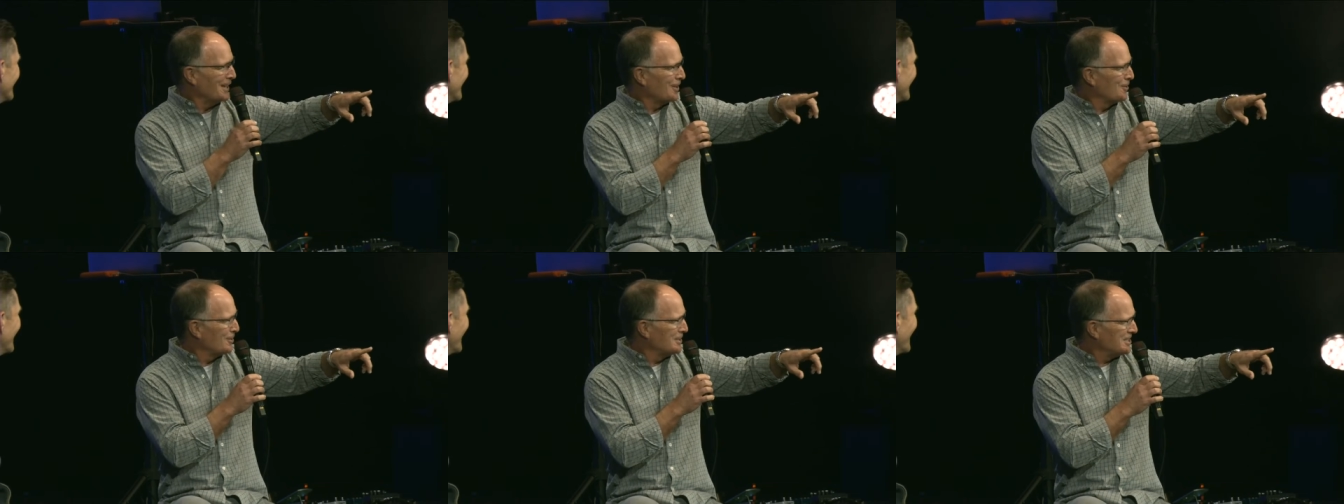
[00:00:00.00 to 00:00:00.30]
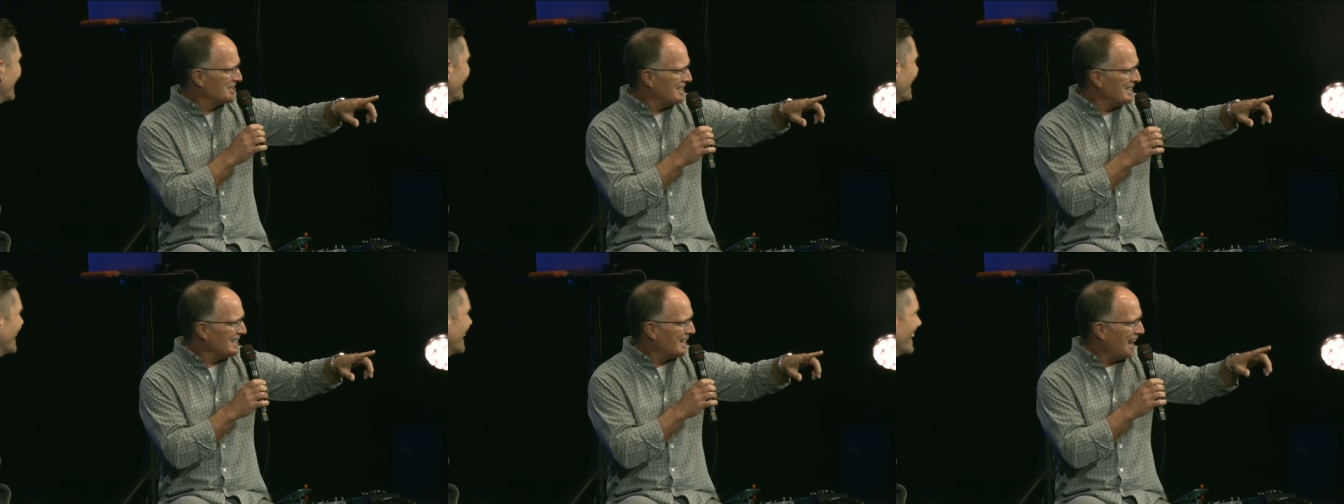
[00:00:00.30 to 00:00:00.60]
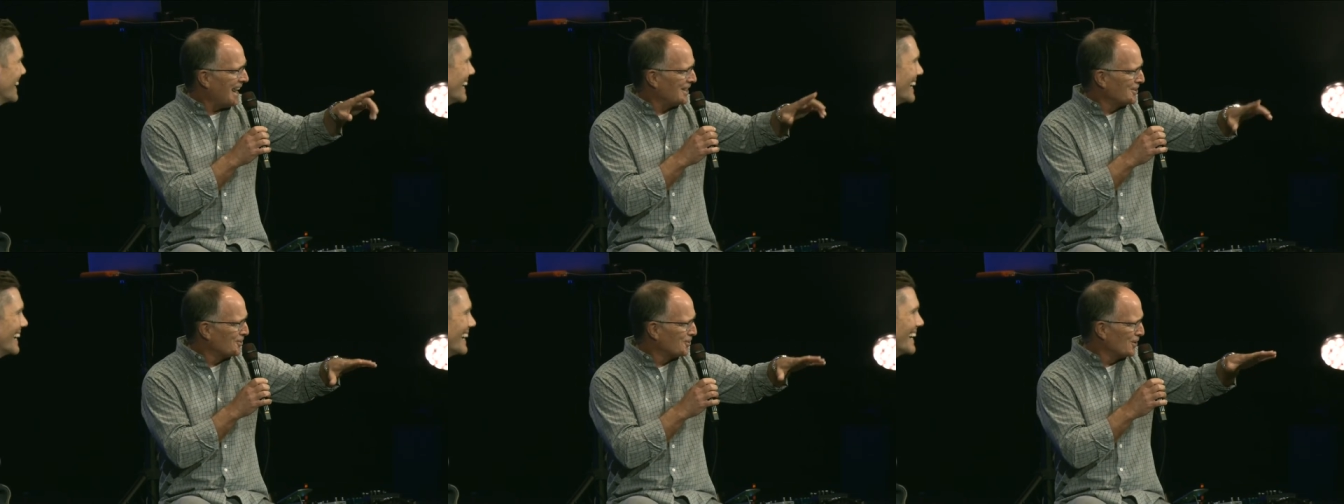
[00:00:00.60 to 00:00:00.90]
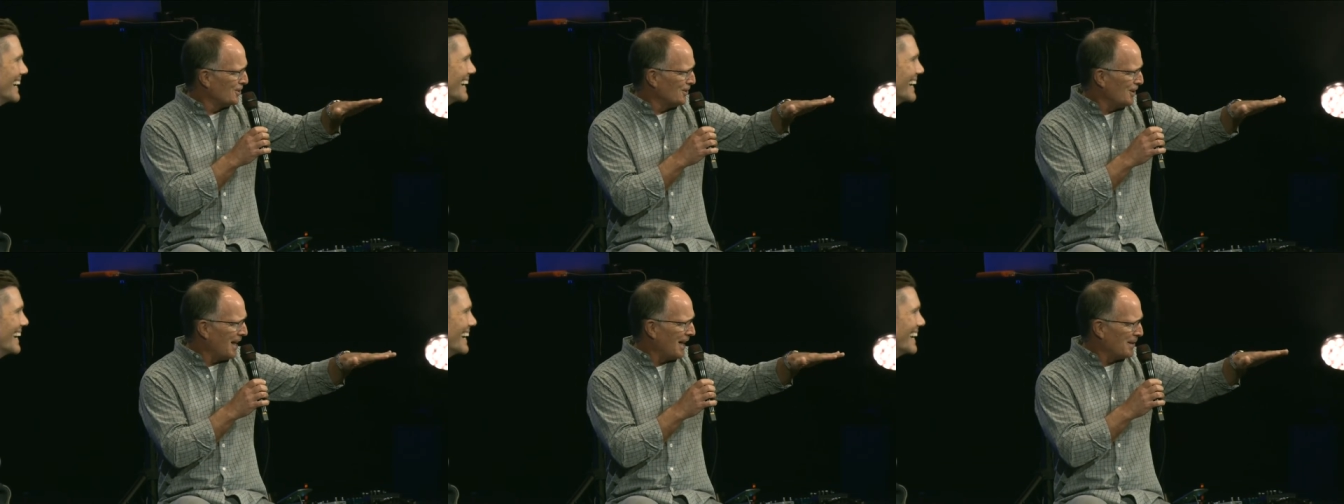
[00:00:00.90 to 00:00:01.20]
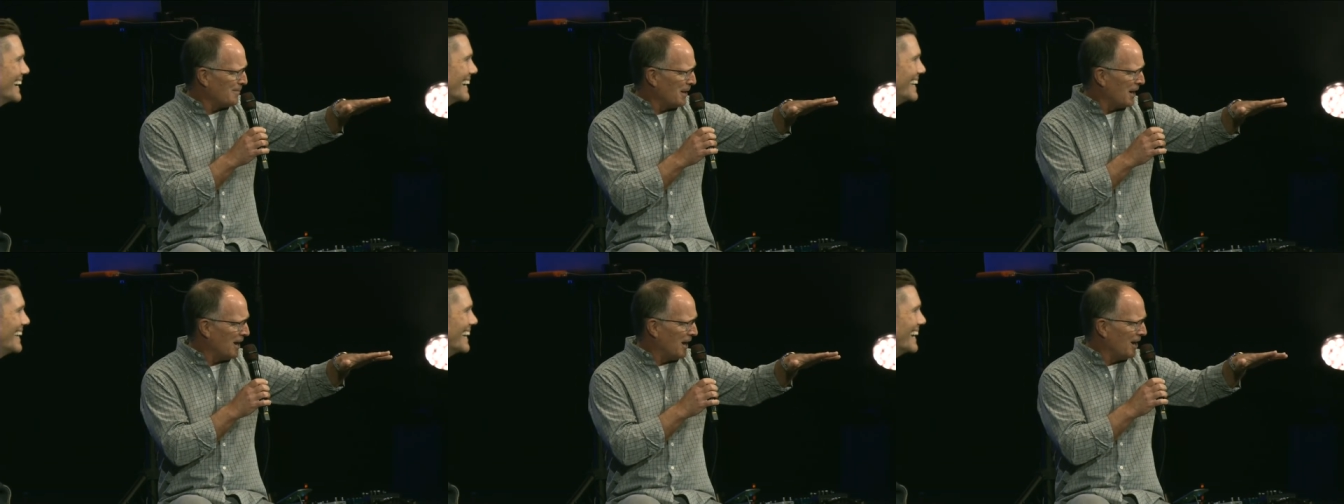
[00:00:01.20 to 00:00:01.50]
Christina, I learned a lot
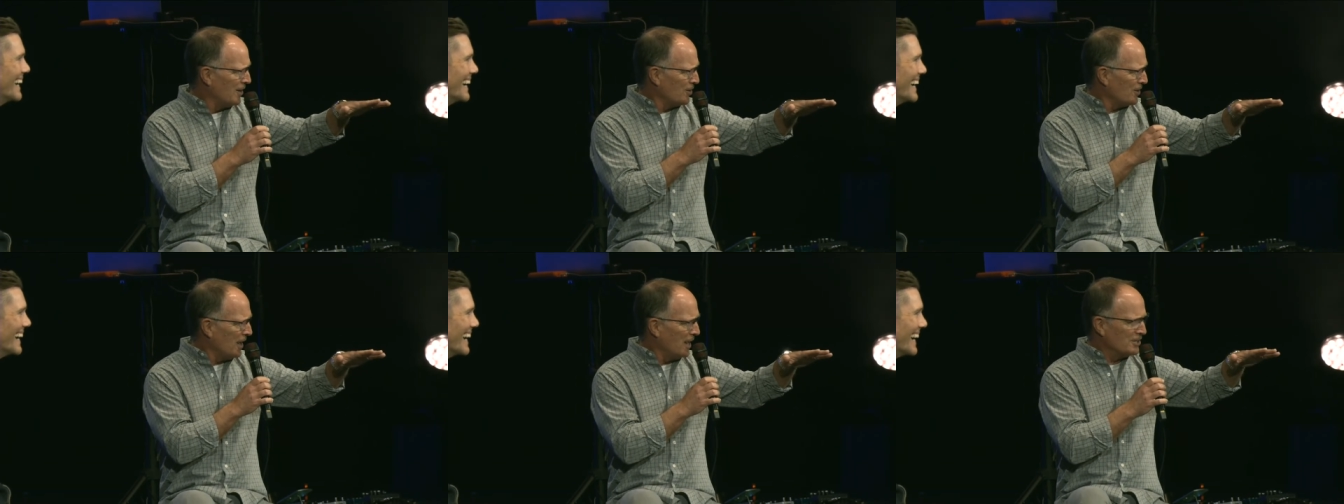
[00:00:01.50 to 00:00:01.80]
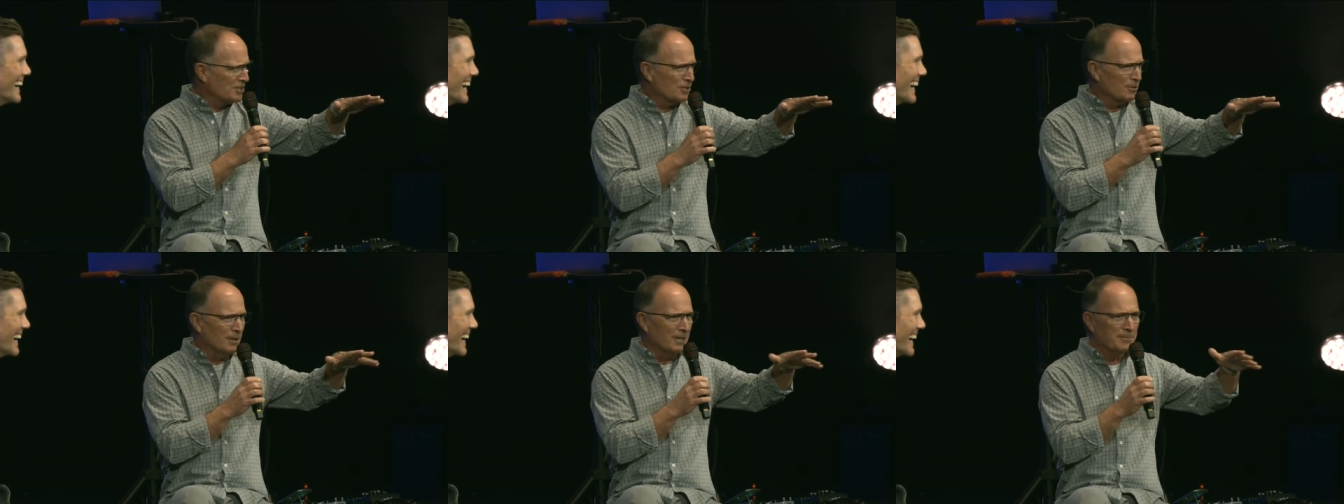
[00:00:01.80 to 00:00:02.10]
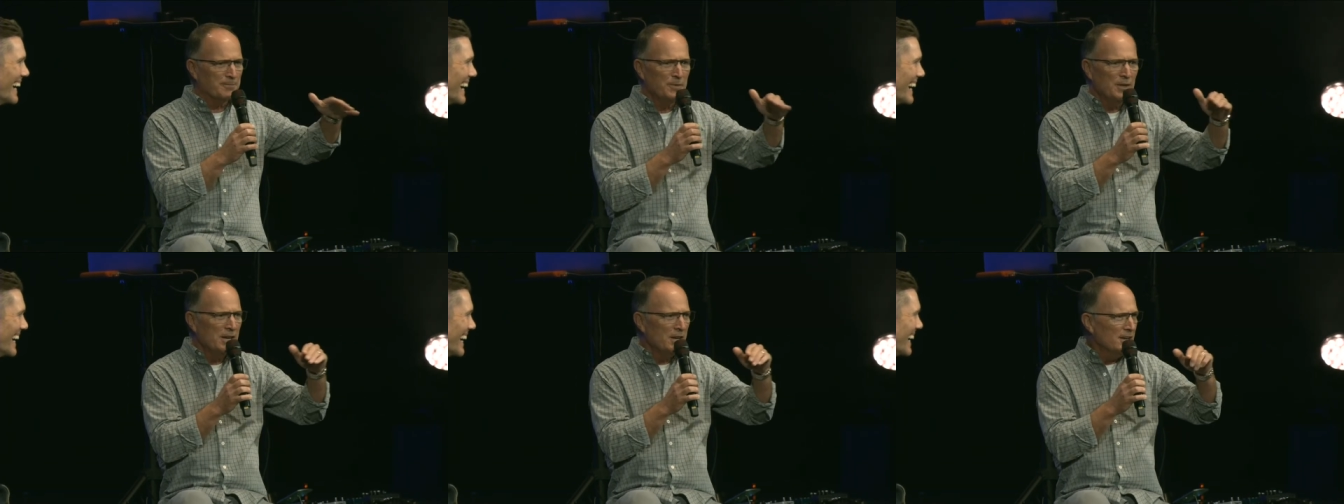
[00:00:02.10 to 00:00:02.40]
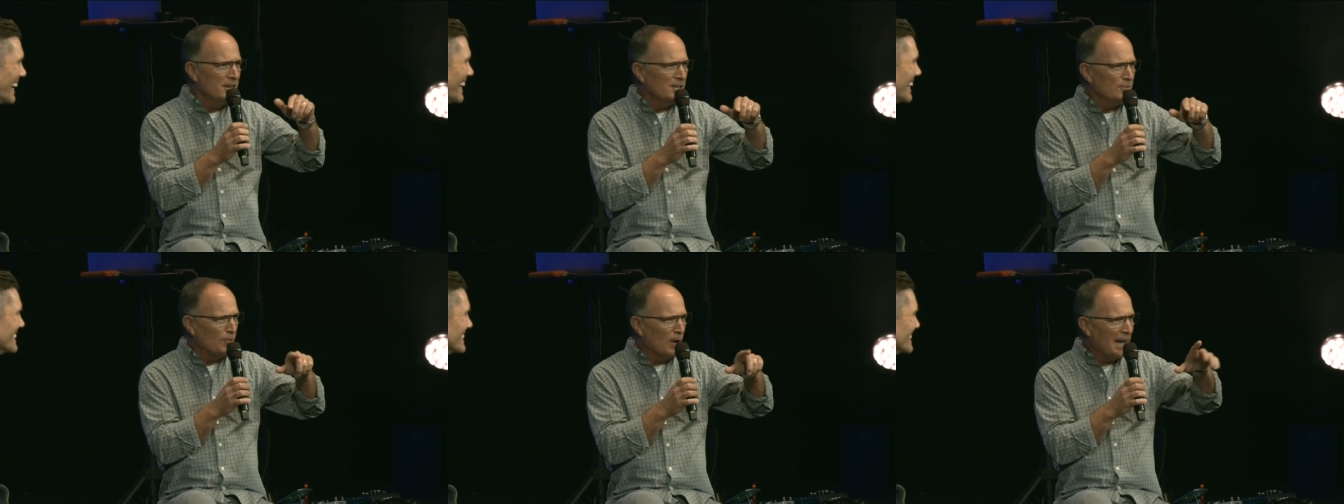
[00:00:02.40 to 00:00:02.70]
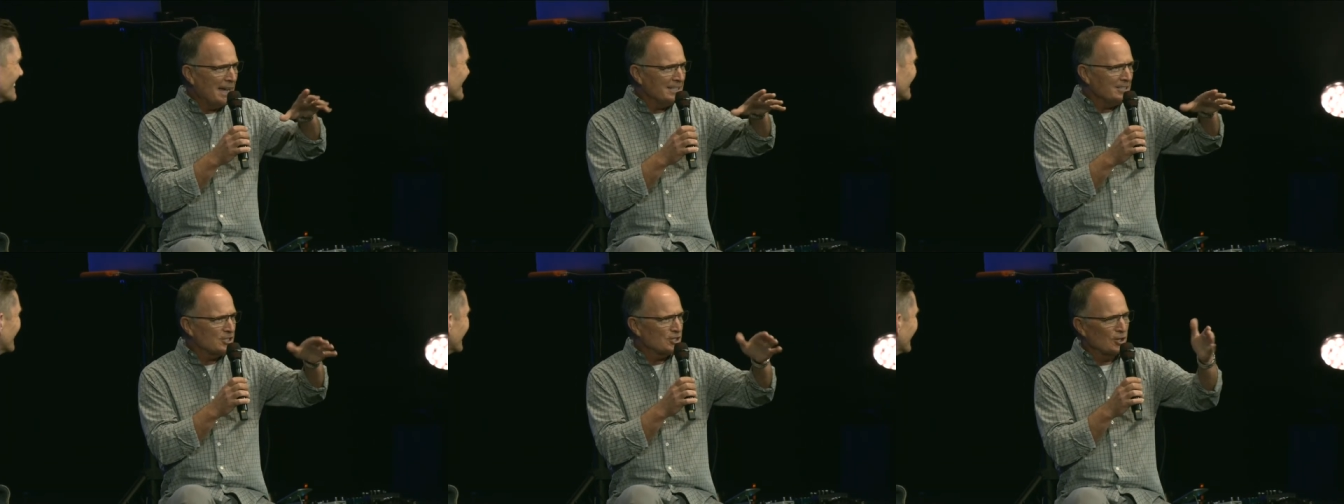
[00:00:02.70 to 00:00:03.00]
about ushering
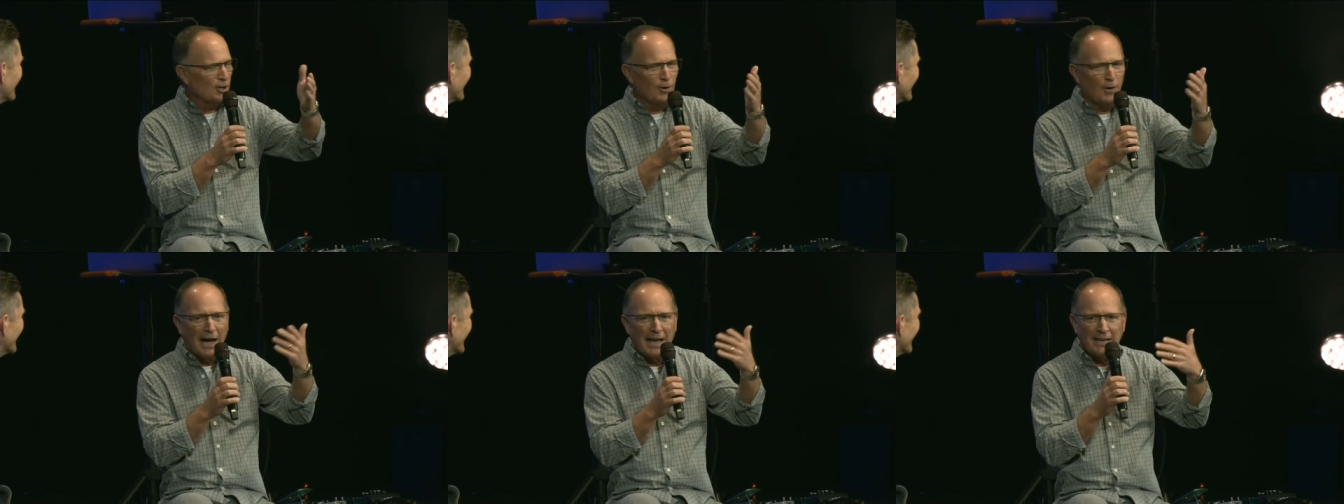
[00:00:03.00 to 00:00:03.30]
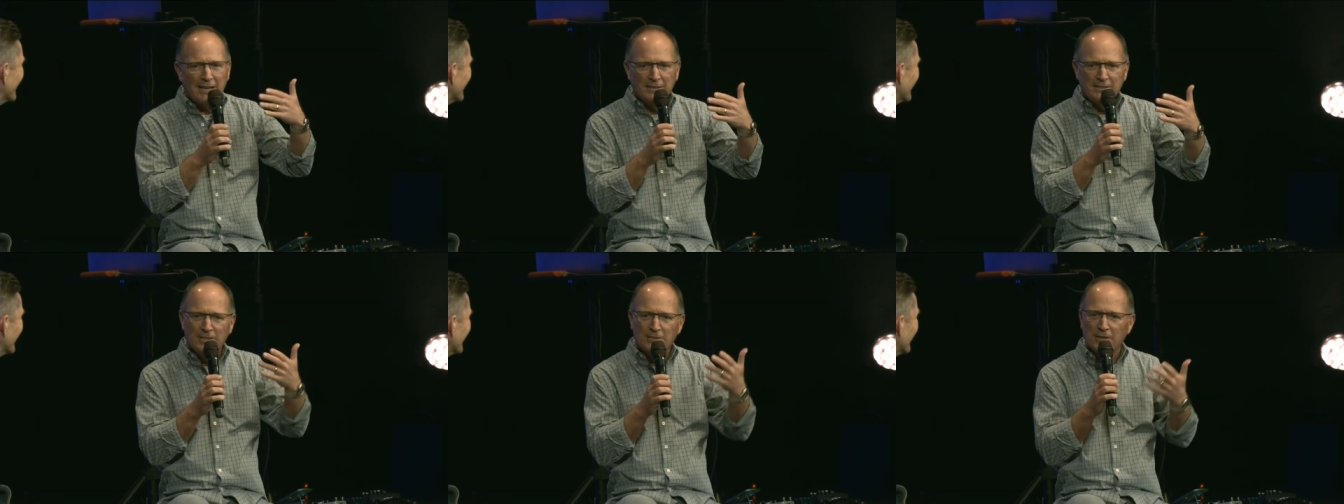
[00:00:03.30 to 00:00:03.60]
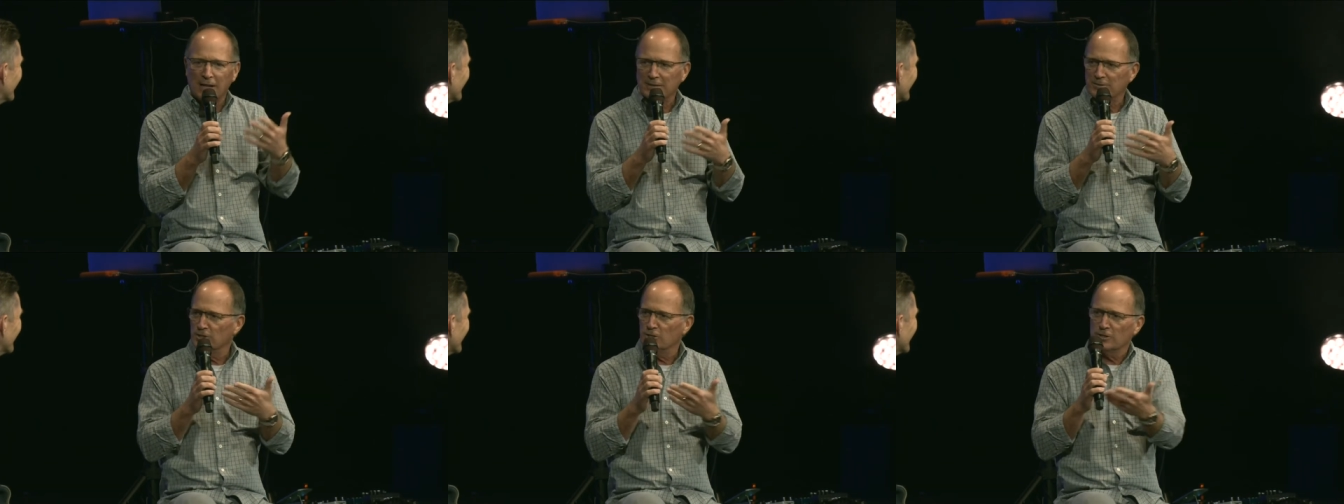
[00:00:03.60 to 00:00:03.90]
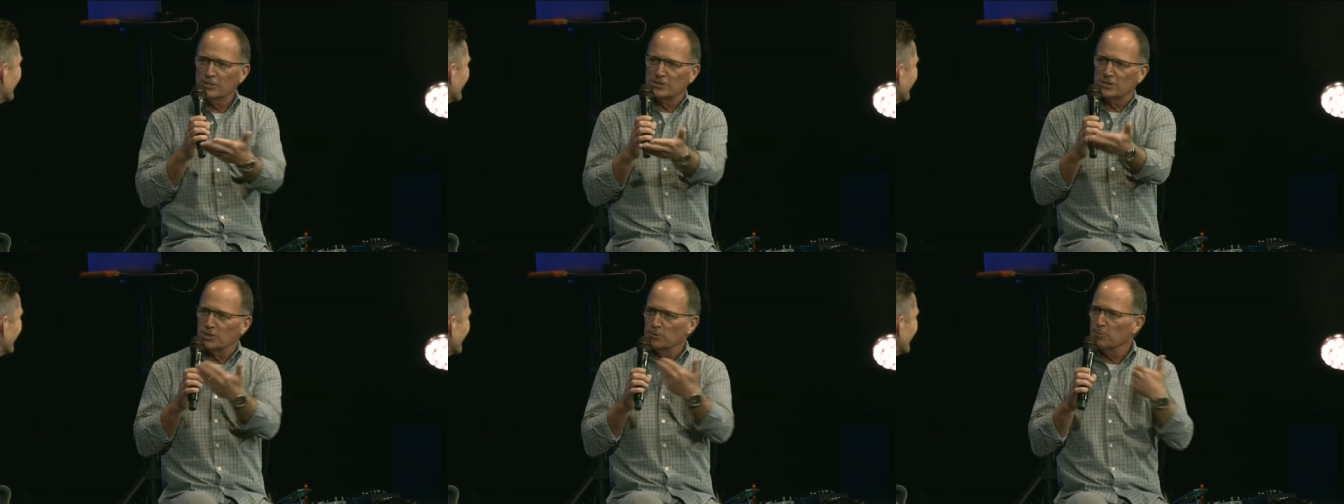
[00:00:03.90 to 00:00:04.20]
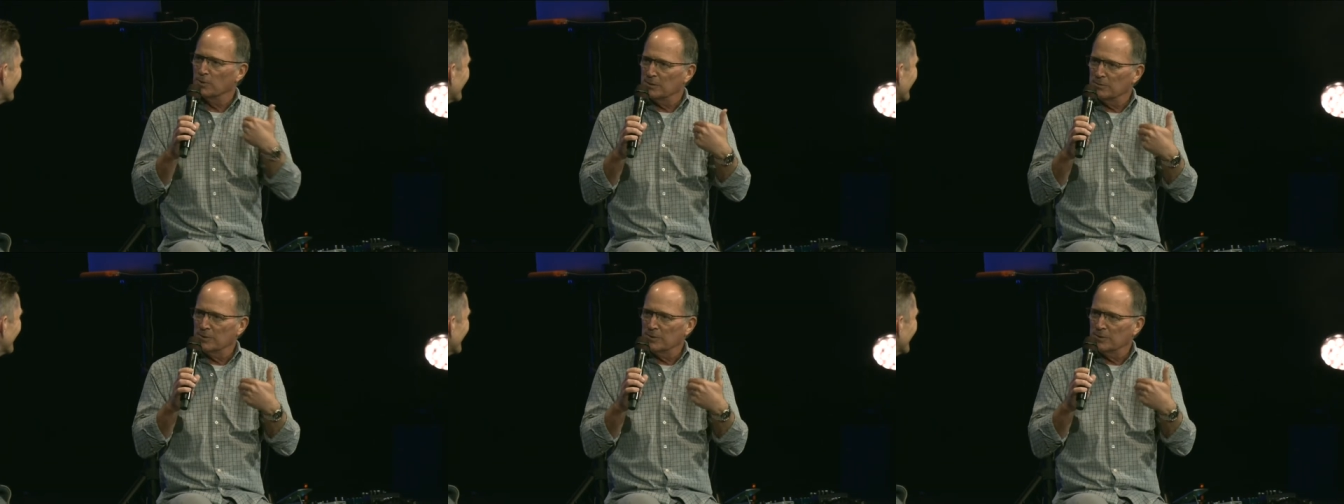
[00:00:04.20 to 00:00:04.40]
right? So I, you know, you should bring